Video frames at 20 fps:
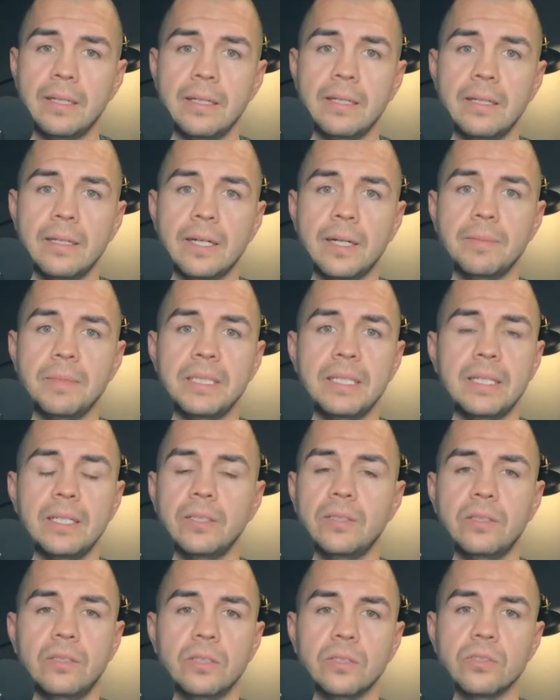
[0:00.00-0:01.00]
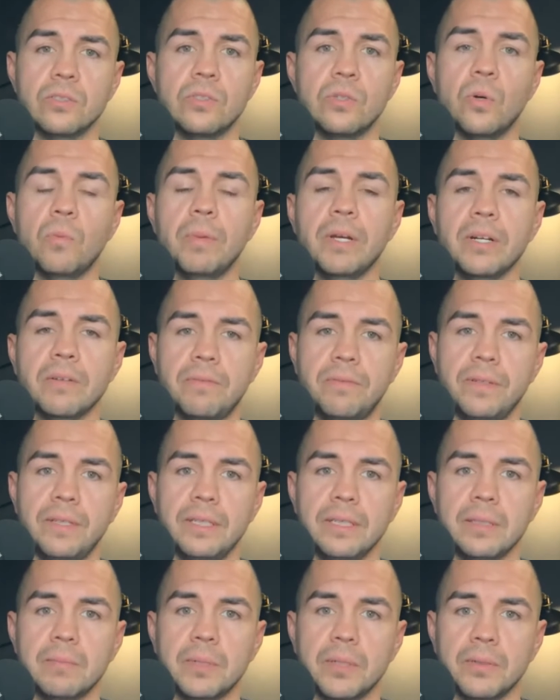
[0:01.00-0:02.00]
I mean, there's no better
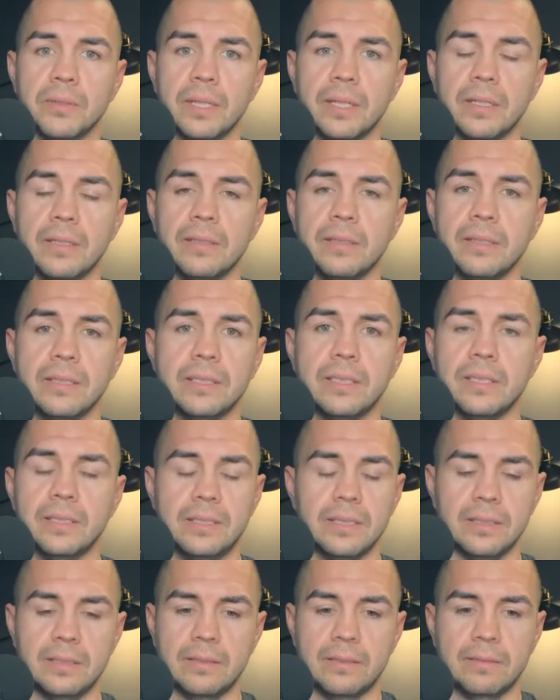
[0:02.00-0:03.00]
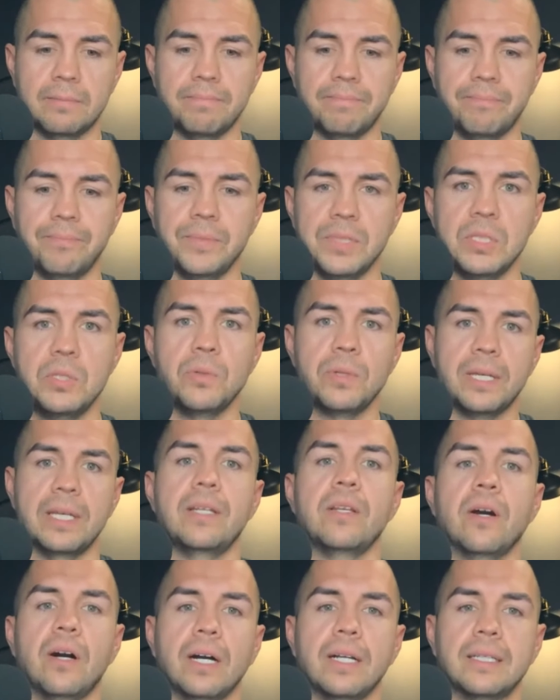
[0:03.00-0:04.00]
feeling about that. It's you
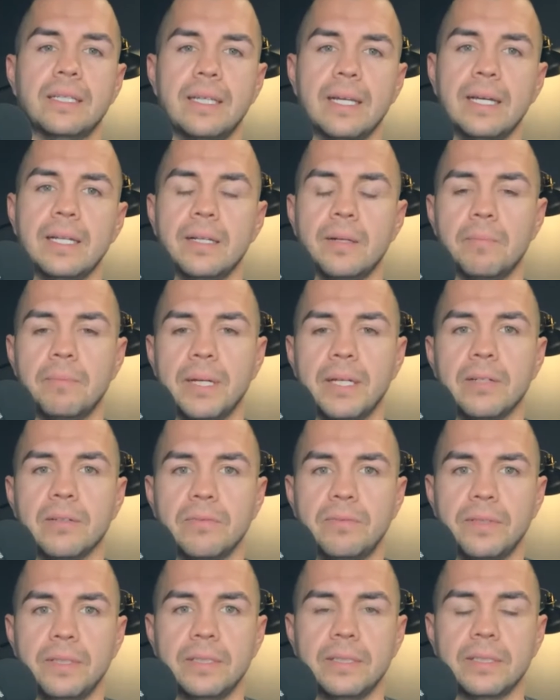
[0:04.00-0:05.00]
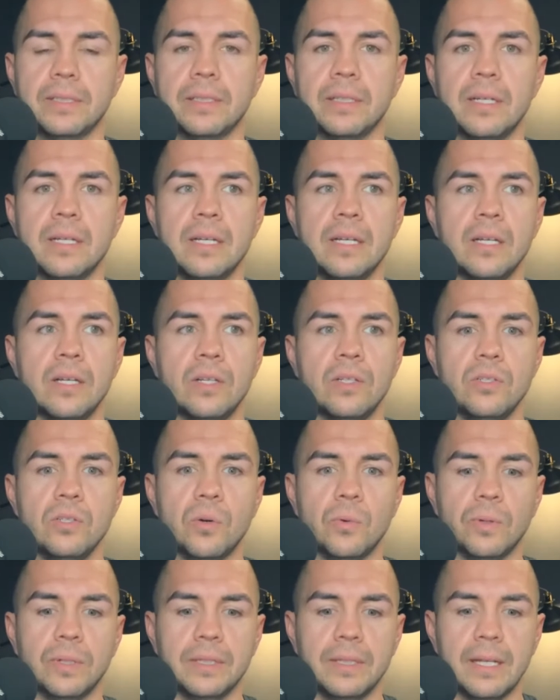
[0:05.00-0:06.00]
cannot get a better feeling
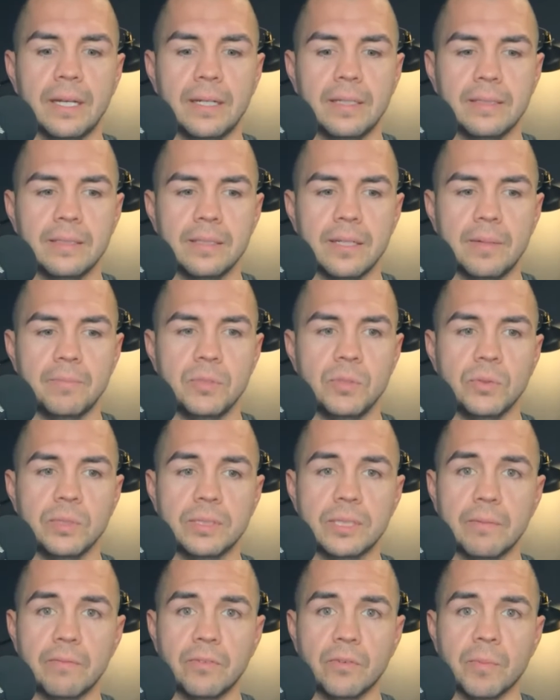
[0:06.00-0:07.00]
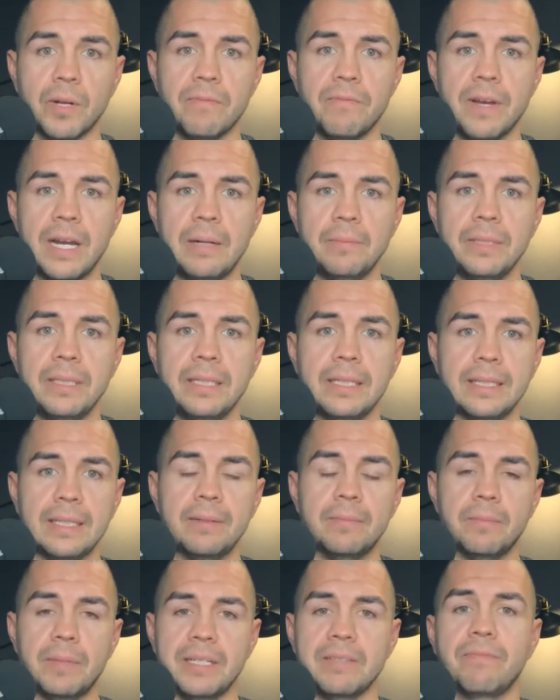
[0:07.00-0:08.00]
knowing that I'm doing something for my family and
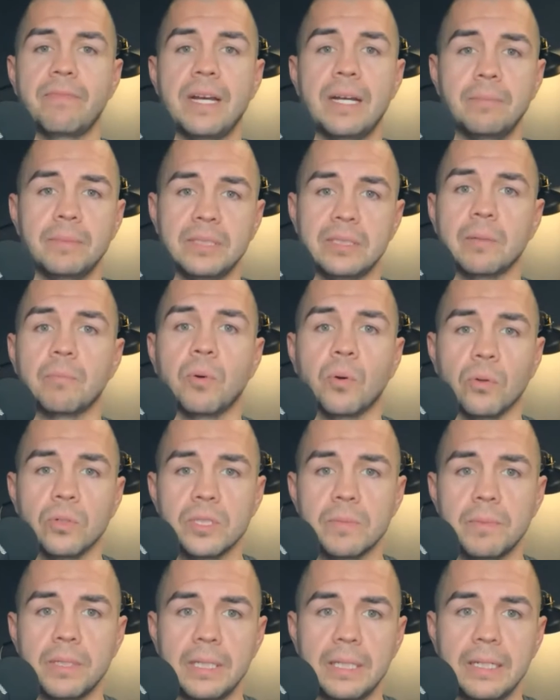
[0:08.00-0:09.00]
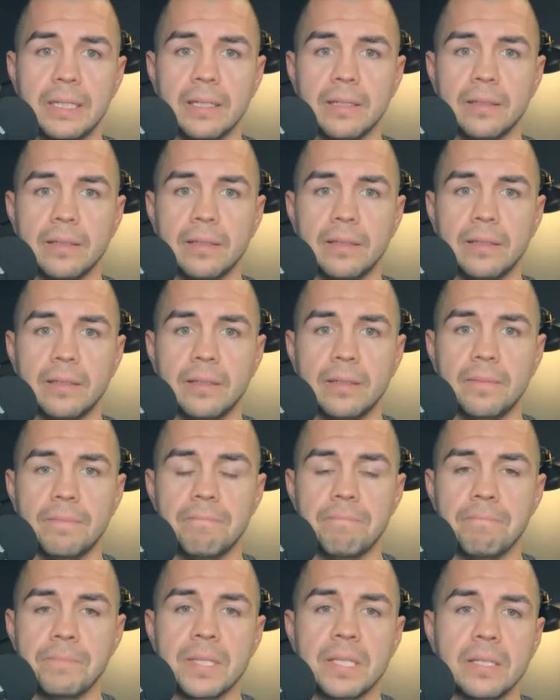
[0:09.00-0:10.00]
that my family supports me in it.
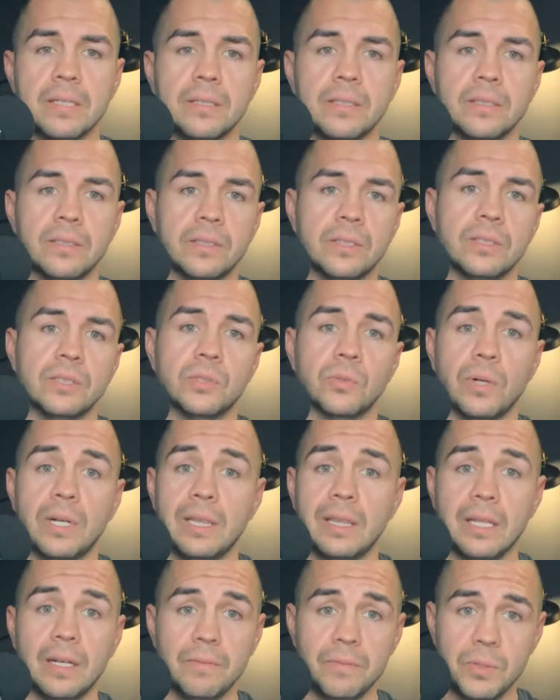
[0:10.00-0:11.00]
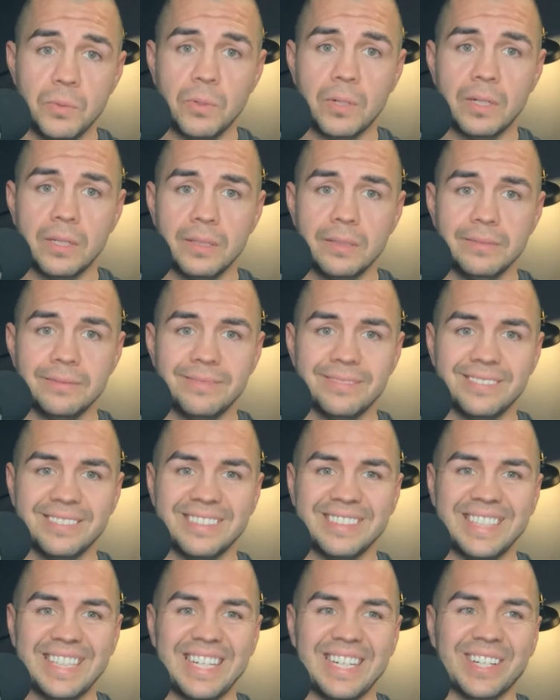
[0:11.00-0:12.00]
So I love you all,
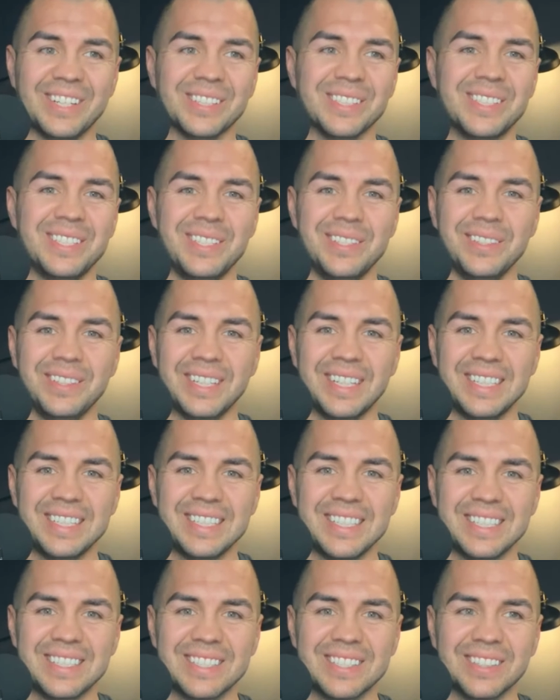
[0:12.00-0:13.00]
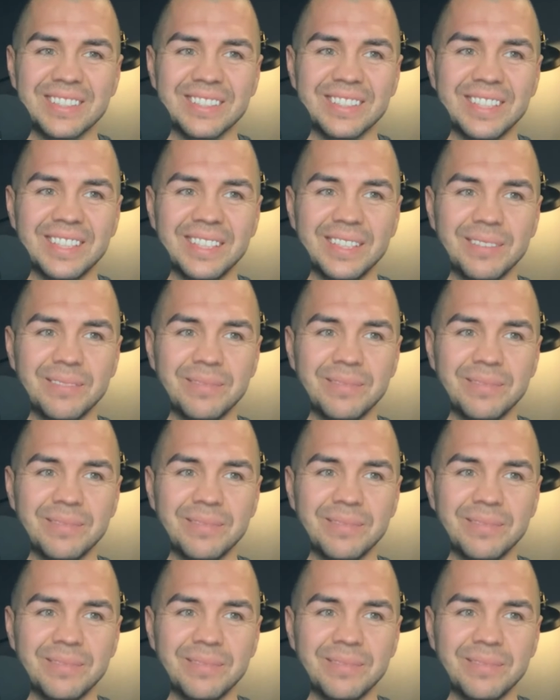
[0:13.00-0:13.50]
and I'll see you guys next Thursday.